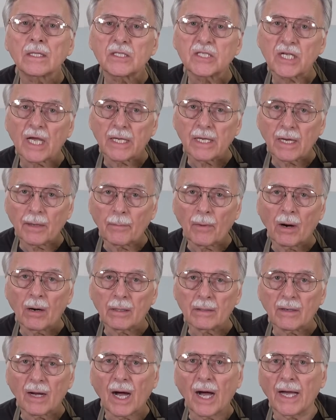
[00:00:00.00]

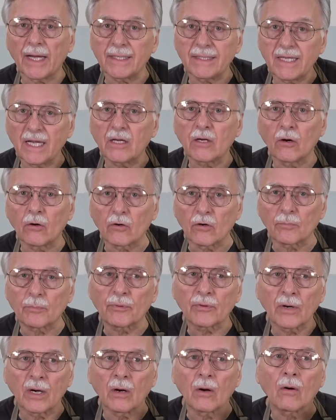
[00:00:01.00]
JMRI Decoder
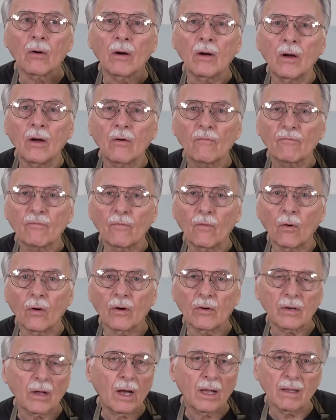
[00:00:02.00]
Pro
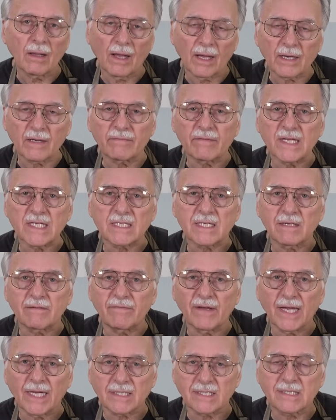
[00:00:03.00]
for a lot of these
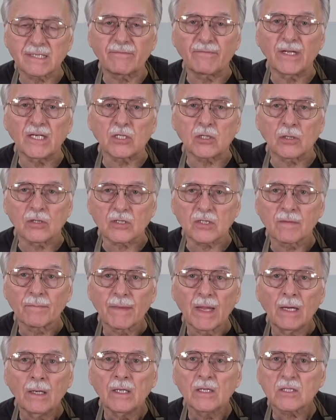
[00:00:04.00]
advanced features.
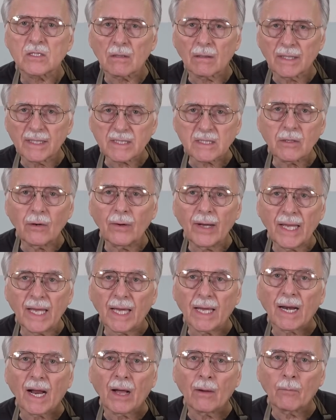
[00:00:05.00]
So let's go
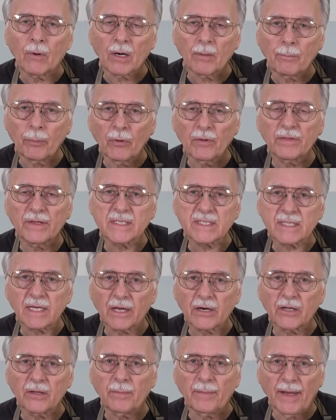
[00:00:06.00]
ahead. I want to pull this
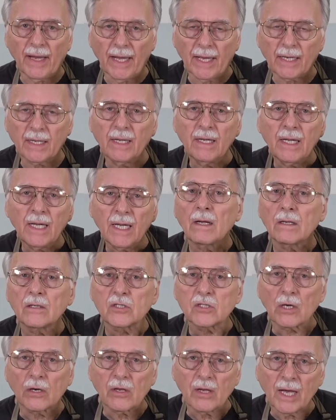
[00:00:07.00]
out of the bag
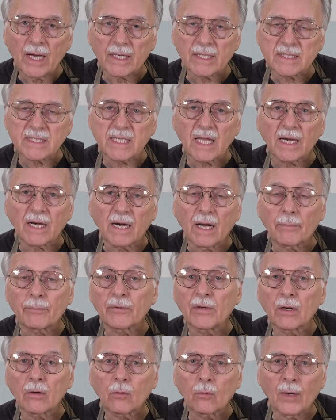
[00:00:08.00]
show you how to set it up
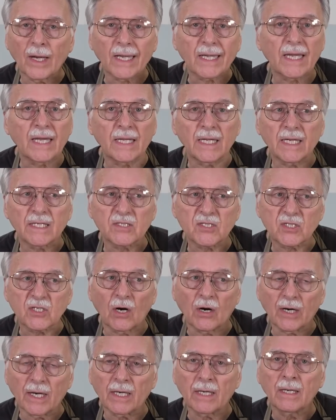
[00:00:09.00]
real quick and get
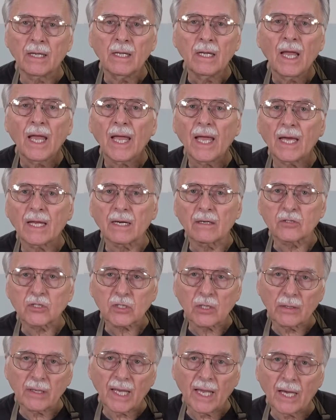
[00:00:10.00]
started, and I'll
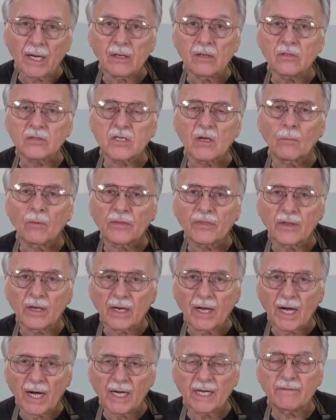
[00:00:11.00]
show you how to use it with
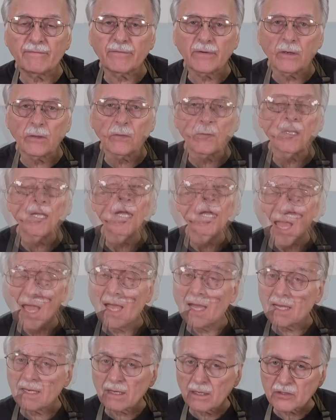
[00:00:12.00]
an iPhone,
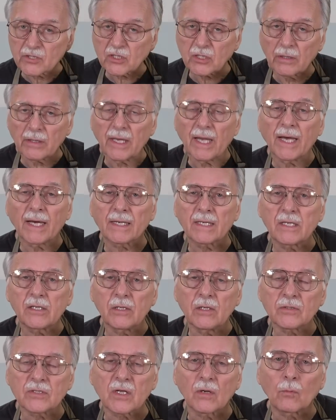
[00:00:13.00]
and I'll show you how to
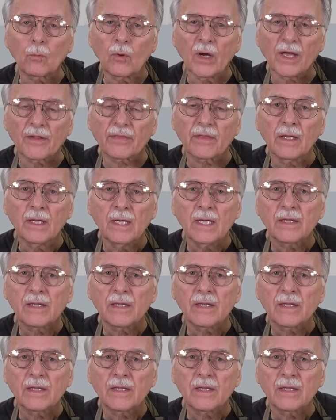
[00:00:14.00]
use it with